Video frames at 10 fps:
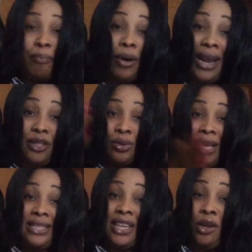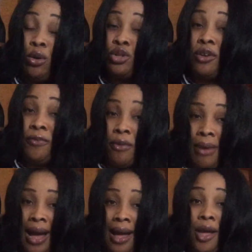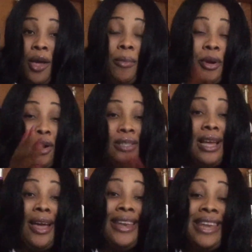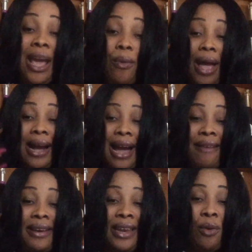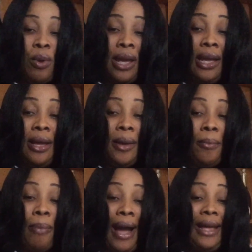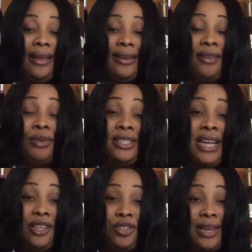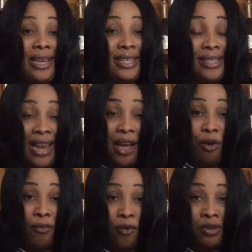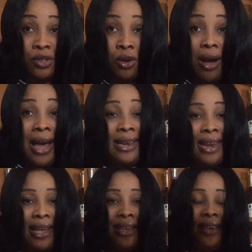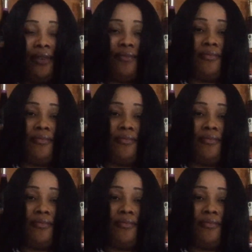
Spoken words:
bother to get a closure from her, because they were carried away by the rejection and dislike of Ozo and Nengi